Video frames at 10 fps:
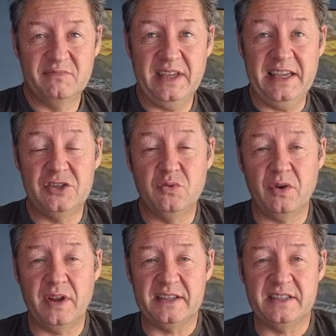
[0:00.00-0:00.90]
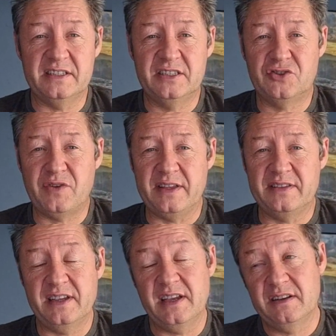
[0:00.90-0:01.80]
Each one has its
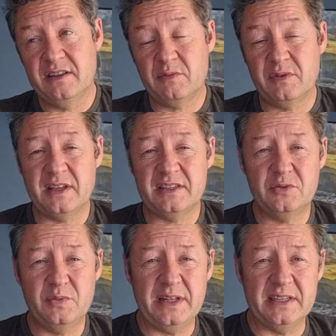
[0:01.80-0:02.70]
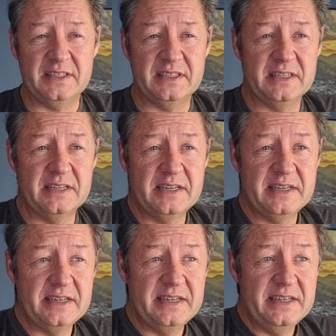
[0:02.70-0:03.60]
strengths, another one has its weaknesses.
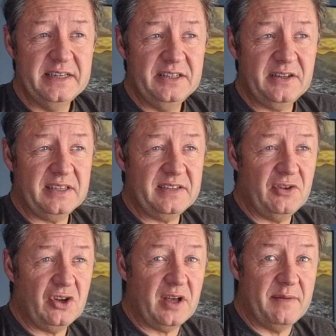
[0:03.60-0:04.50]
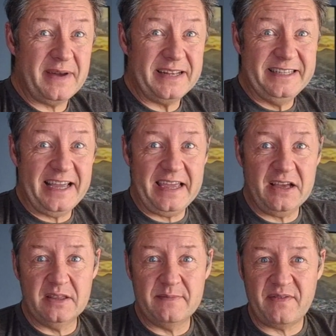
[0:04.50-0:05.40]
So let's have a look at my day
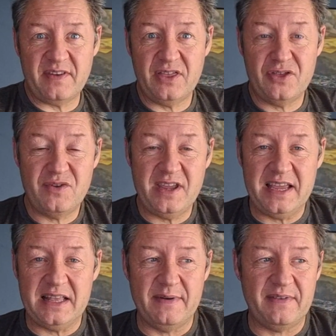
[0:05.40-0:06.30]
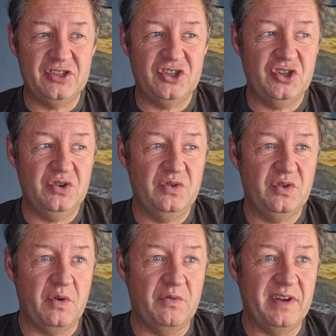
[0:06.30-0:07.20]
on the Mavic 3 and the Mavic 2
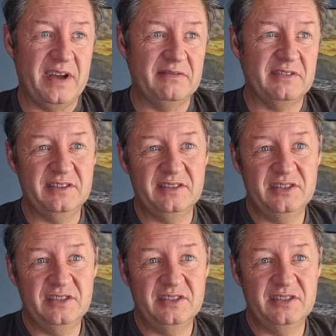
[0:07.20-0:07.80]
going around